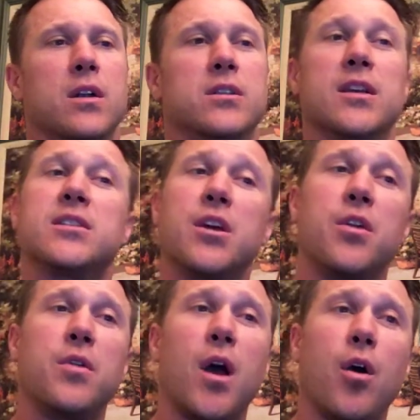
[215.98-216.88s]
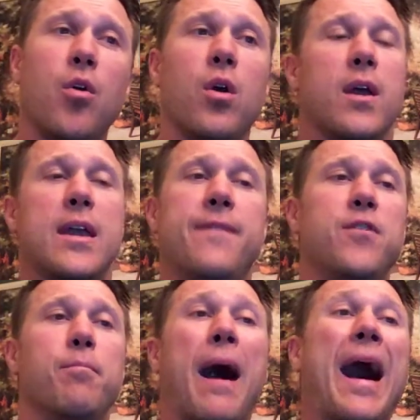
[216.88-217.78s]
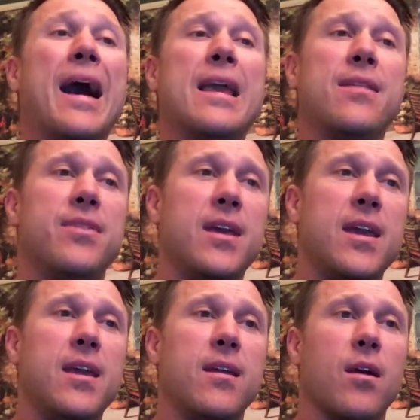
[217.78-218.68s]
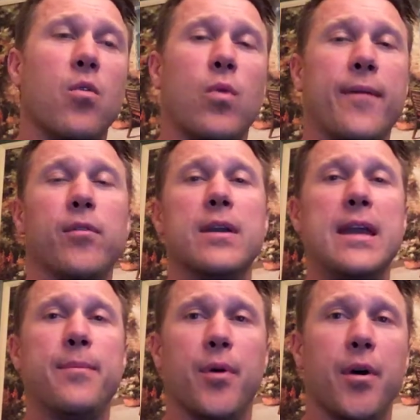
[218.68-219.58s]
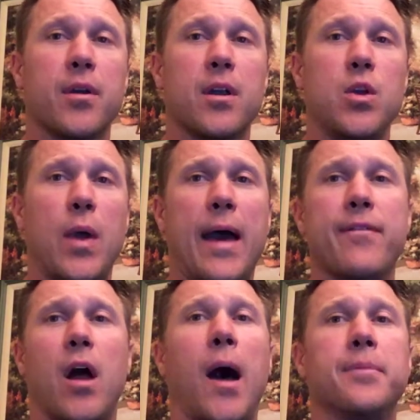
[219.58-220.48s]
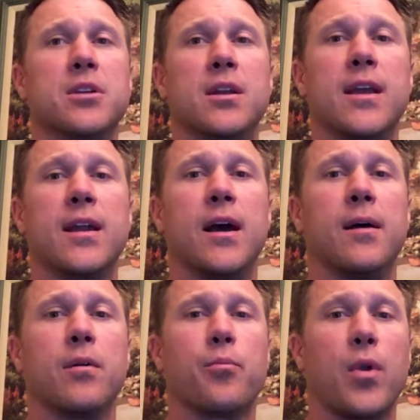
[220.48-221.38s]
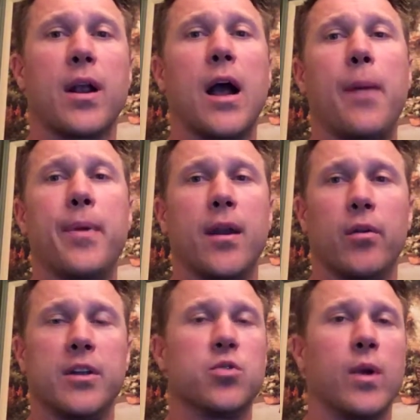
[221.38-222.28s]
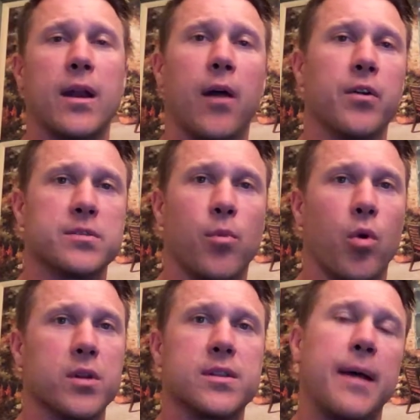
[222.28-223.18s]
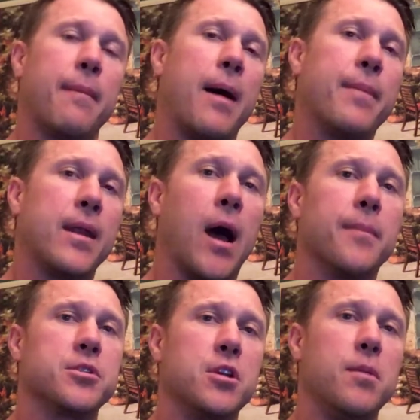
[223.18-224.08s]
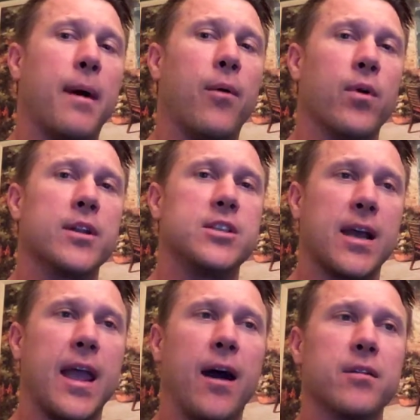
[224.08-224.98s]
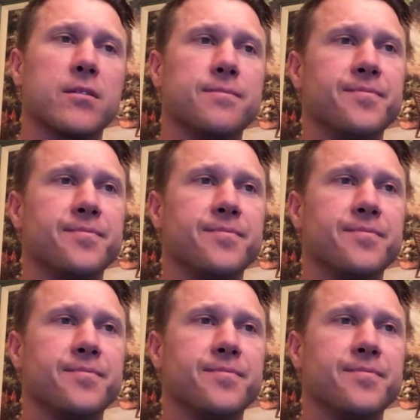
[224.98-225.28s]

Just so you know, if you buy the Revel ebook, you have an option to get a print copy at only $20 more. So that might be an option you might want to check out.